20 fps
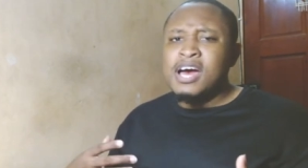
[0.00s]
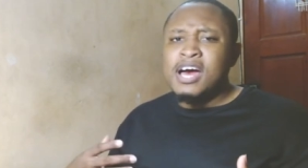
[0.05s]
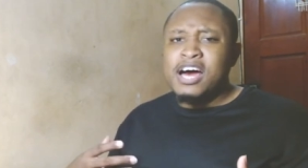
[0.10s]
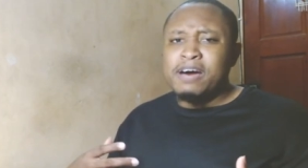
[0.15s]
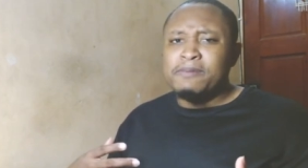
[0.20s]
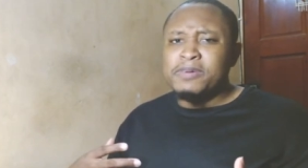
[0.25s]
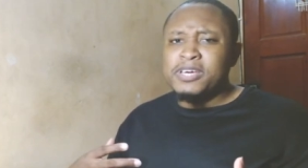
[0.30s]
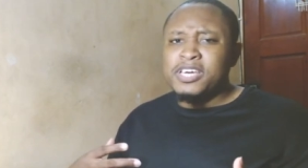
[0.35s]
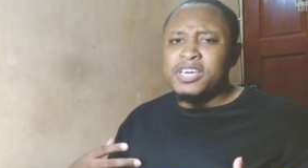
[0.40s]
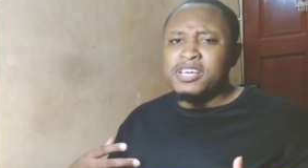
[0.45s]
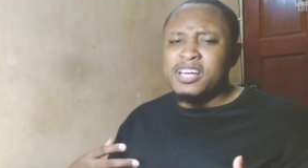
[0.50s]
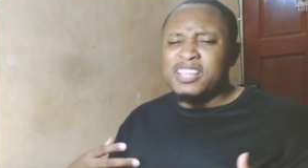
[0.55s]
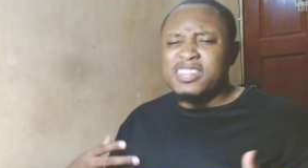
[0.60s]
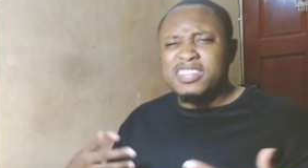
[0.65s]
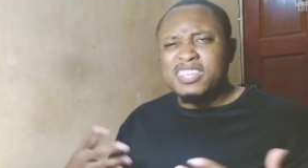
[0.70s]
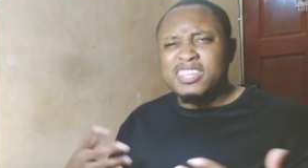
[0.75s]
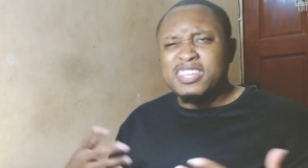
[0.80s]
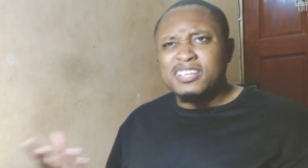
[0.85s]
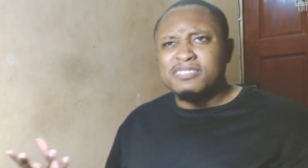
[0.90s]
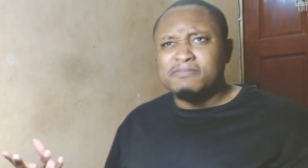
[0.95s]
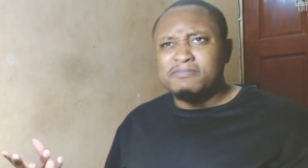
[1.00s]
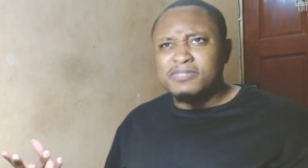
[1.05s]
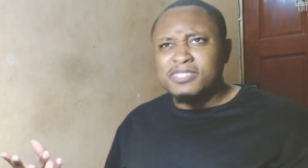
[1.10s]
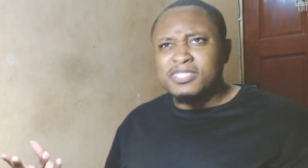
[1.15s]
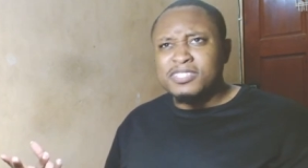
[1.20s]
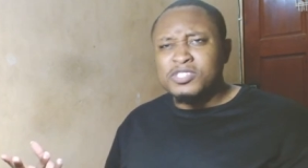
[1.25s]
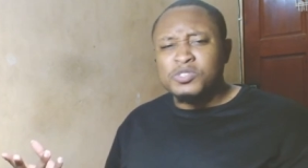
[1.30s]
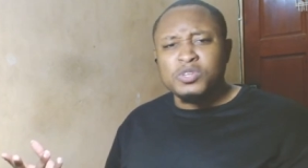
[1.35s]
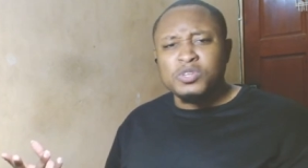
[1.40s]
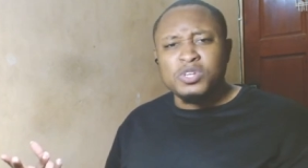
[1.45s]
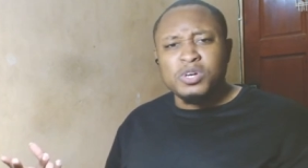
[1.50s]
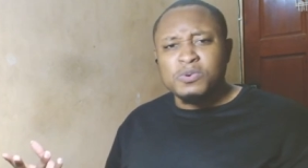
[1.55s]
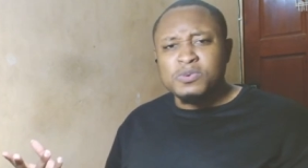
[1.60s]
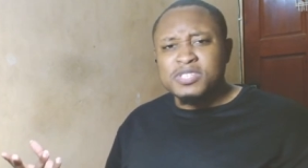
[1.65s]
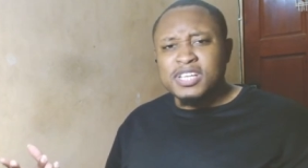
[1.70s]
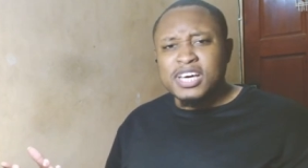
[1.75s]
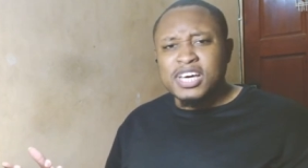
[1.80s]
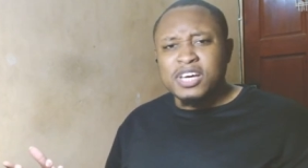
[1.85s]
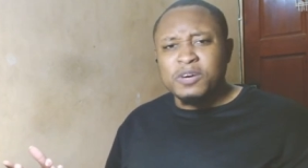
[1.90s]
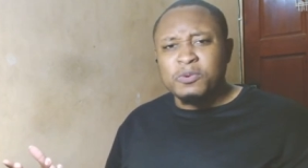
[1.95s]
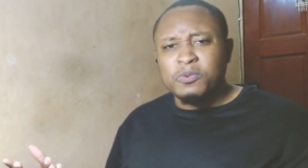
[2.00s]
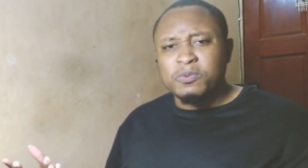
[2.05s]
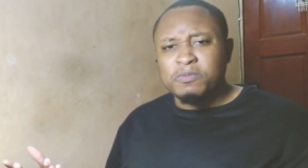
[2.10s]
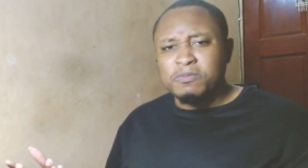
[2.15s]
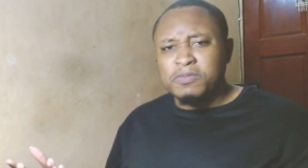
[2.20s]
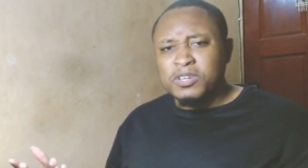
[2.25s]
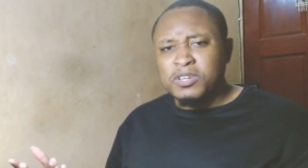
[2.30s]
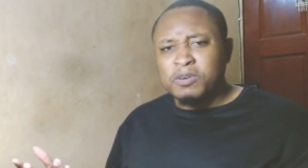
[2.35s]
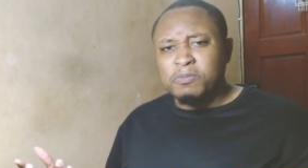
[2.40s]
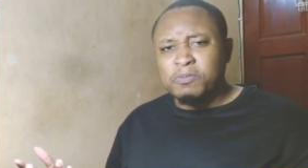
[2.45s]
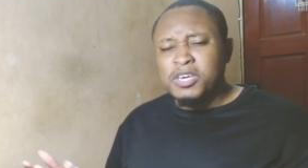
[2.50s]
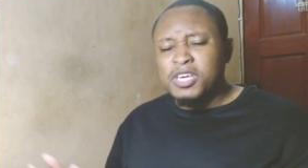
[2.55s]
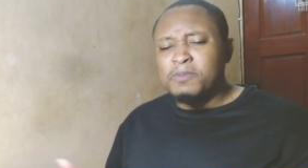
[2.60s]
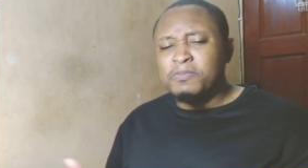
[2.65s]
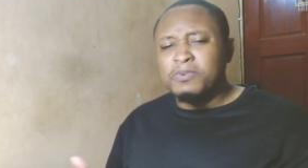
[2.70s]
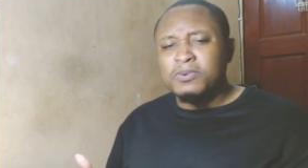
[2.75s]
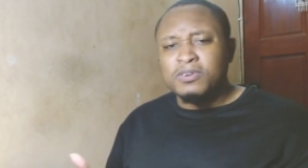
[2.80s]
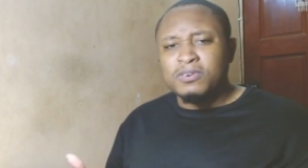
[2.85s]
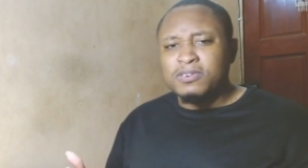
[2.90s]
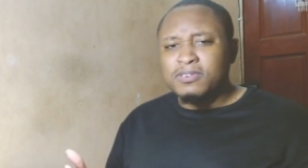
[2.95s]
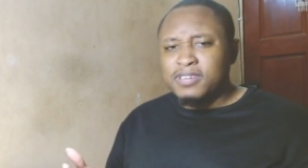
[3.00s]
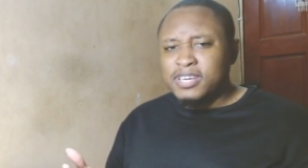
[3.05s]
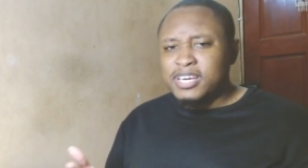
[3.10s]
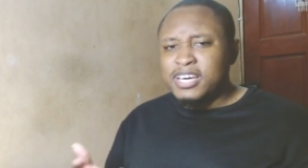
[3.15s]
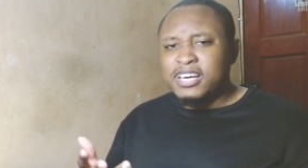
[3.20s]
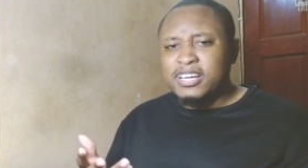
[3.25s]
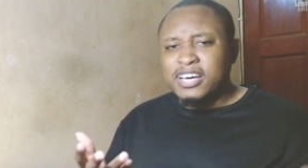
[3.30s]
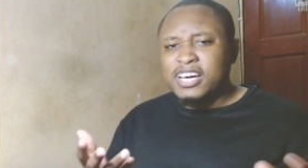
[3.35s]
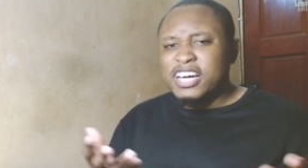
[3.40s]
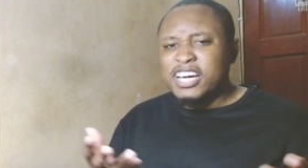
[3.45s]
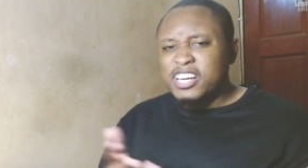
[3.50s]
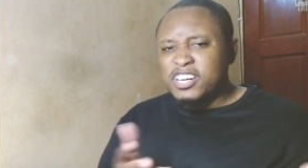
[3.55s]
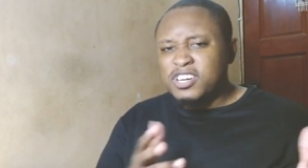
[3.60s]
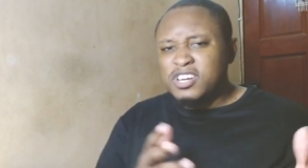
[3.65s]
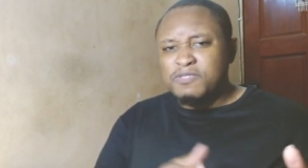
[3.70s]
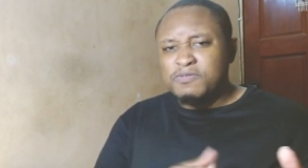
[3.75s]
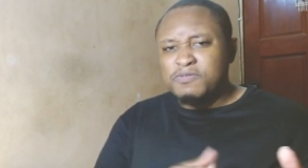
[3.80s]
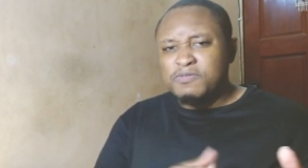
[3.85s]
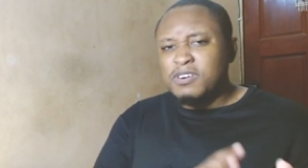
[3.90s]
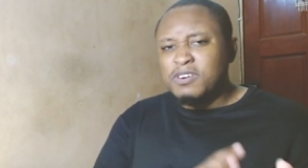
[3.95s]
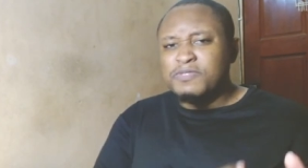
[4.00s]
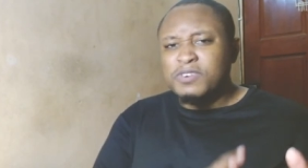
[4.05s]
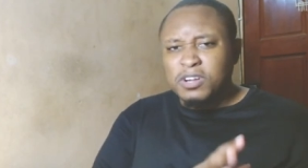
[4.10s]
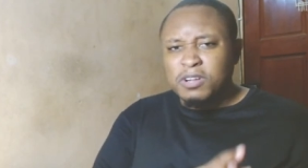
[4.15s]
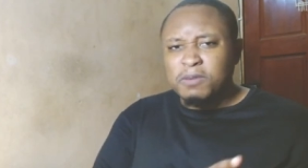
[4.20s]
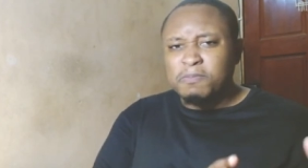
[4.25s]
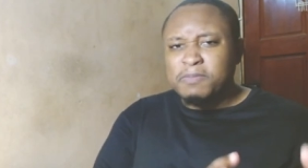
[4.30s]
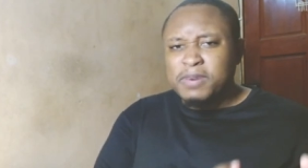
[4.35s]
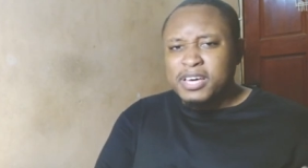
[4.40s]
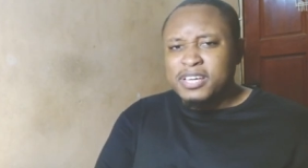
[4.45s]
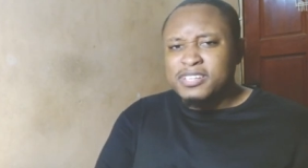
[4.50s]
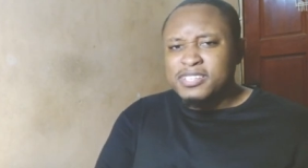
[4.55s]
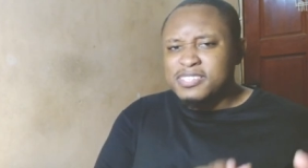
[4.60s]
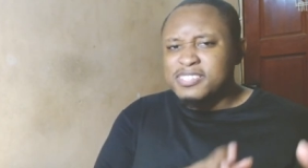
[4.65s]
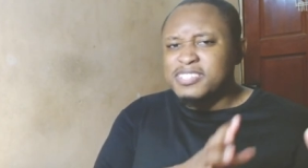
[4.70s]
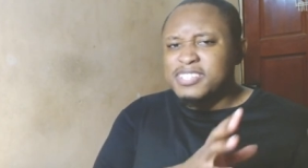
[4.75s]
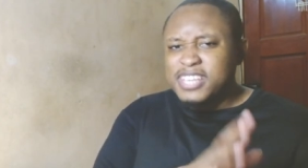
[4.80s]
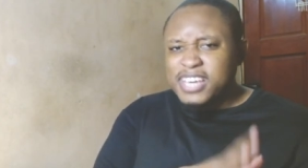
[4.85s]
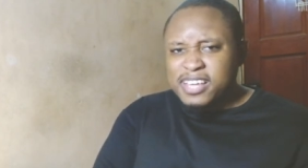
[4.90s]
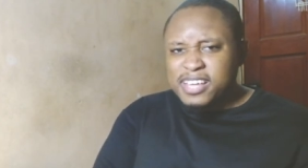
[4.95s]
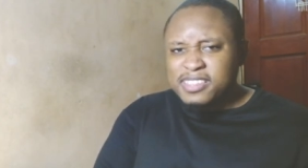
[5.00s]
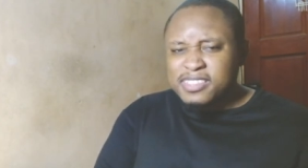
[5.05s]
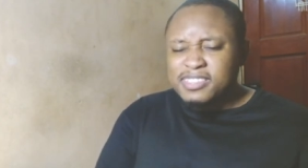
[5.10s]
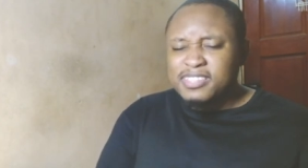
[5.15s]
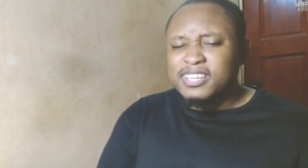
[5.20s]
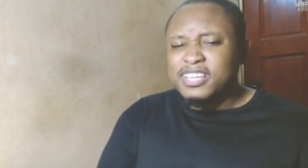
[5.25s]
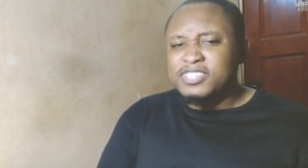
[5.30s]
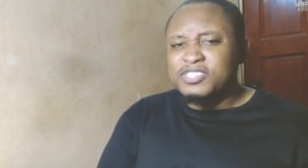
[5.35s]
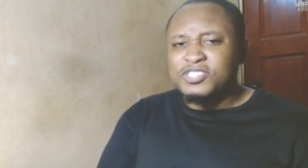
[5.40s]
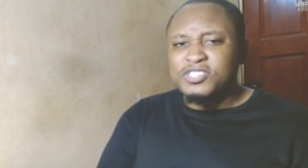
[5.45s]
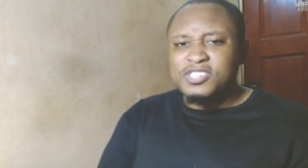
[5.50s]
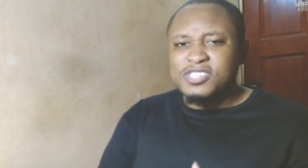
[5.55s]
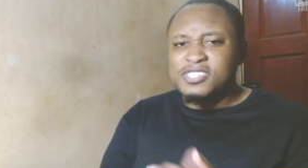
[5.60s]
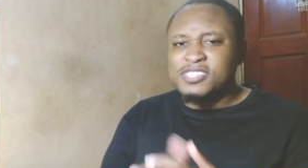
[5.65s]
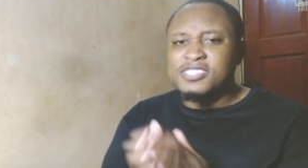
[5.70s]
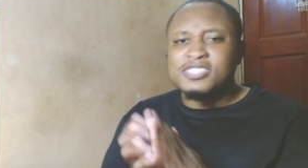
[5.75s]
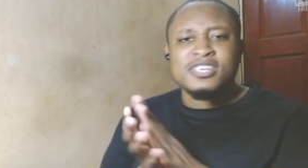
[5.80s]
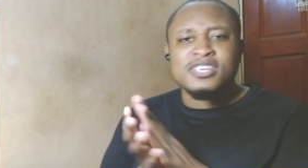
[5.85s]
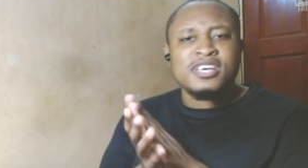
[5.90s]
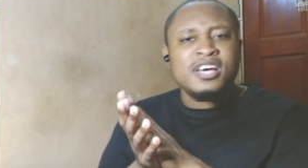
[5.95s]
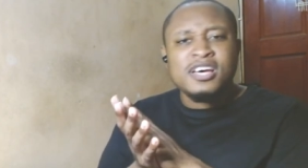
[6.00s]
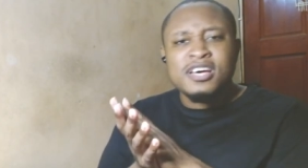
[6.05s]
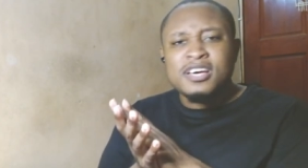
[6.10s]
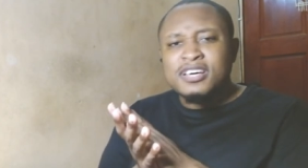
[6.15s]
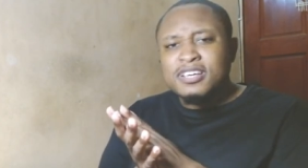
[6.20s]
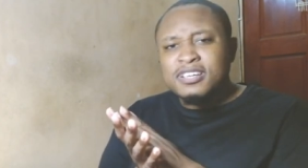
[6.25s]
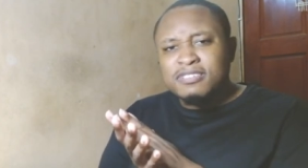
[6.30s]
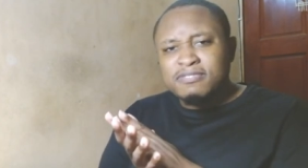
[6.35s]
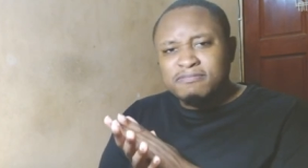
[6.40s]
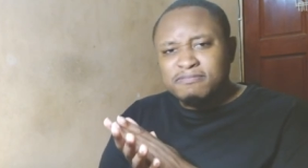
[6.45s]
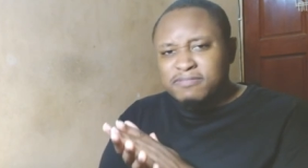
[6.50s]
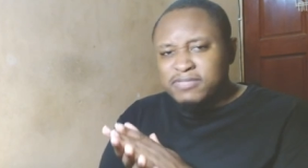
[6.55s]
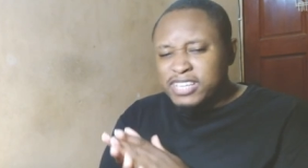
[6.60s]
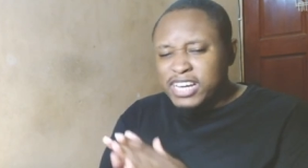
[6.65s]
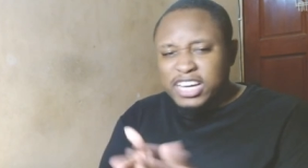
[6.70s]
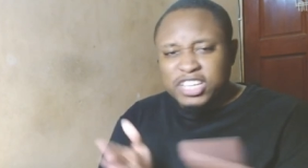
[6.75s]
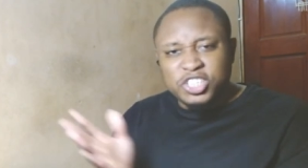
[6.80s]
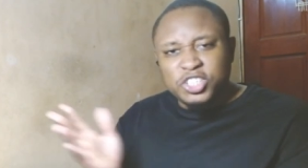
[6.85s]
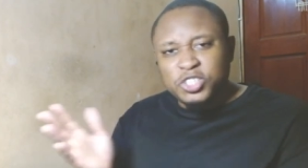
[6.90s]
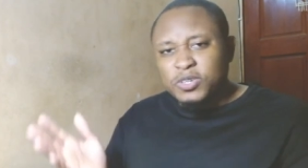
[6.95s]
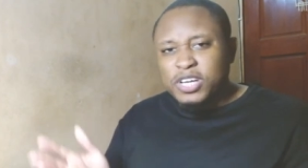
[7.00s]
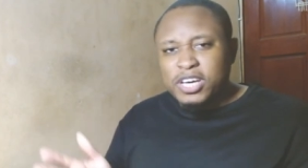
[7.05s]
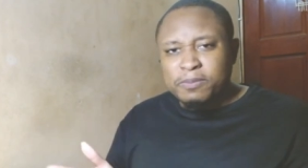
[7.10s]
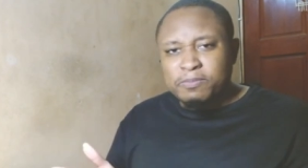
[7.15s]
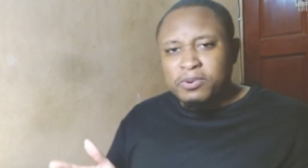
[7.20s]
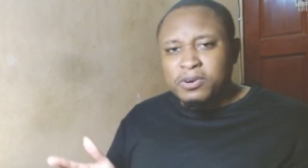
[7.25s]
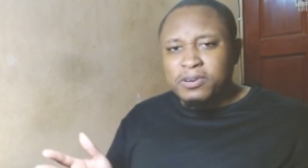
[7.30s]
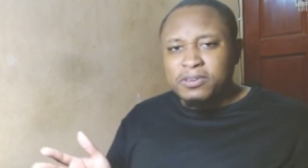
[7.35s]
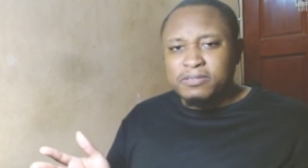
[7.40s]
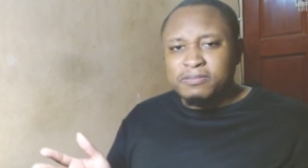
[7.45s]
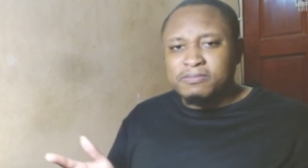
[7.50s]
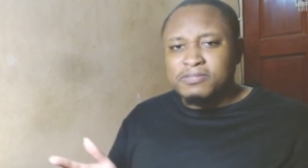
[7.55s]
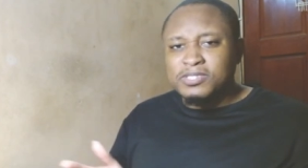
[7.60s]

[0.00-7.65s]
I mean, I think the studio was like, you know, people are got enough of Uncle Ben's death. Let's just not show that part.